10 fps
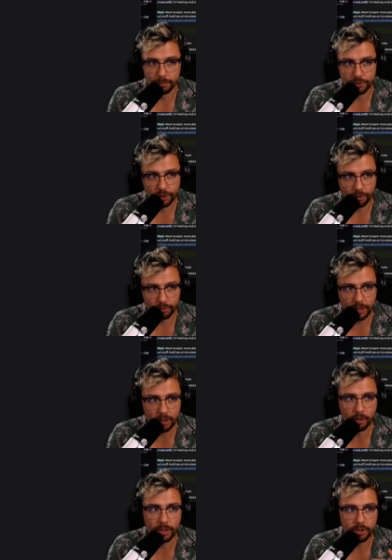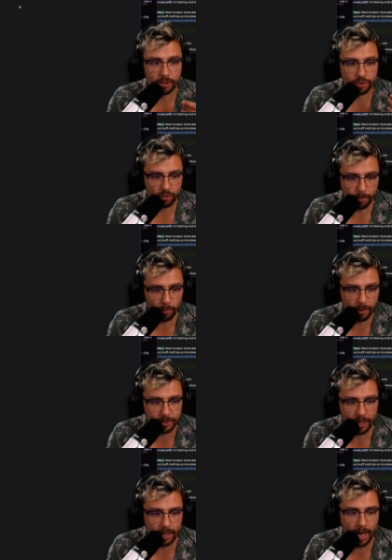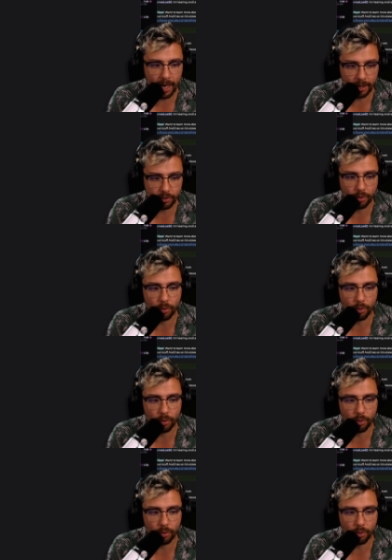So you'll need to log into the StreamUP website and